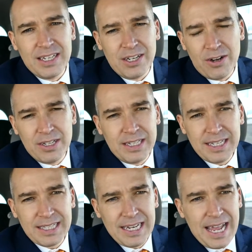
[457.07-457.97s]

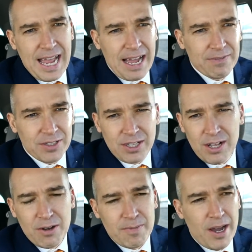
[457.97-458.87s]
doesn't have
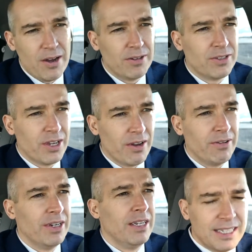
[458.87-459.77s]
slow-mo, so
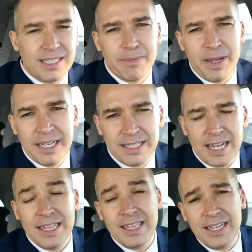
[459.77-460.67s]
it's the best,
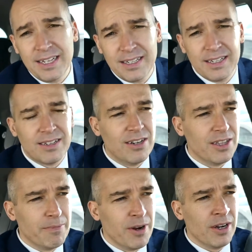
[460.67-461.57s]
I think,
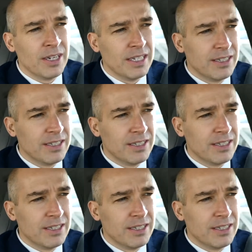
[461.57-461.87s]
on the market.